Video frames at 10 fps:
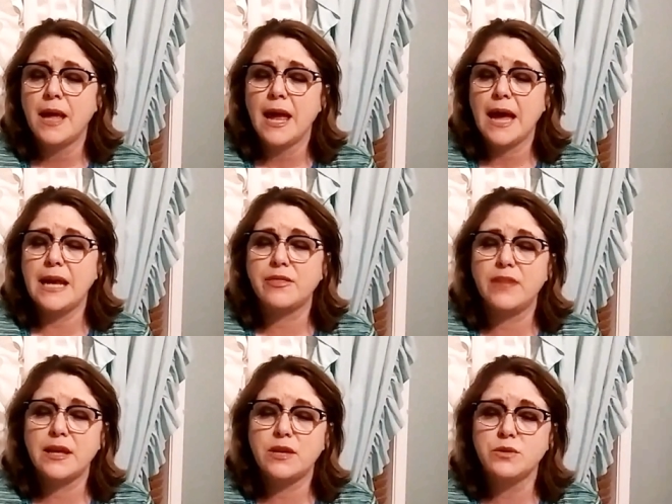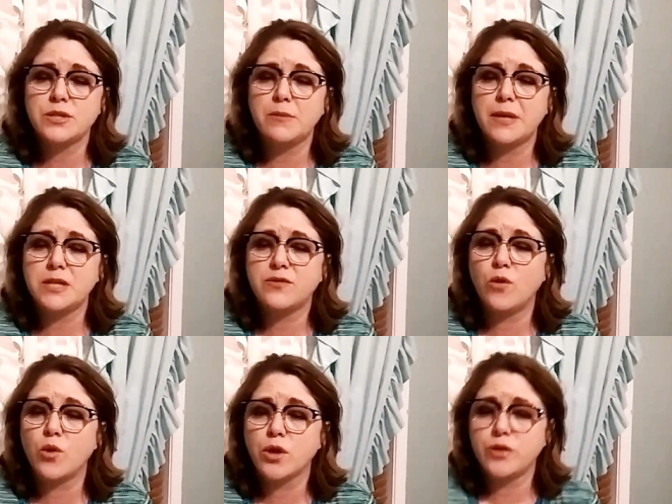and I thank you so much
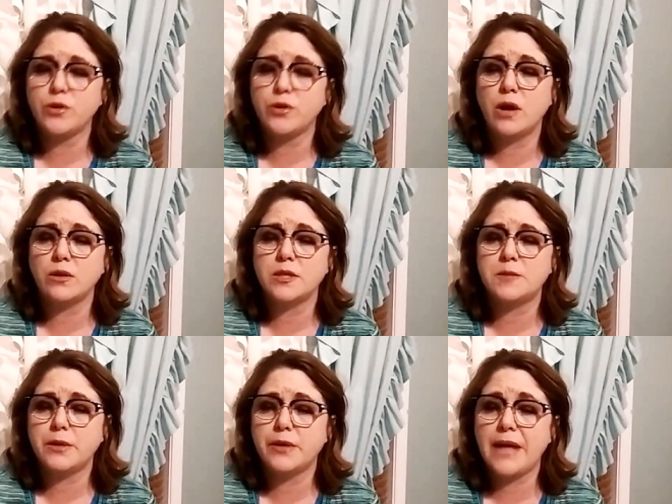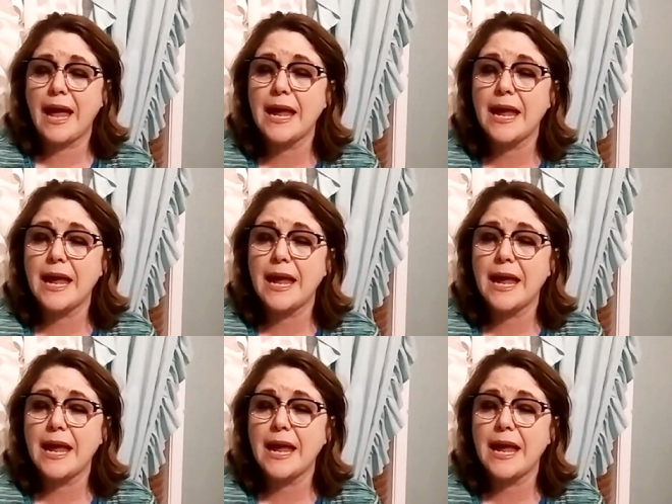for your Holy Spirit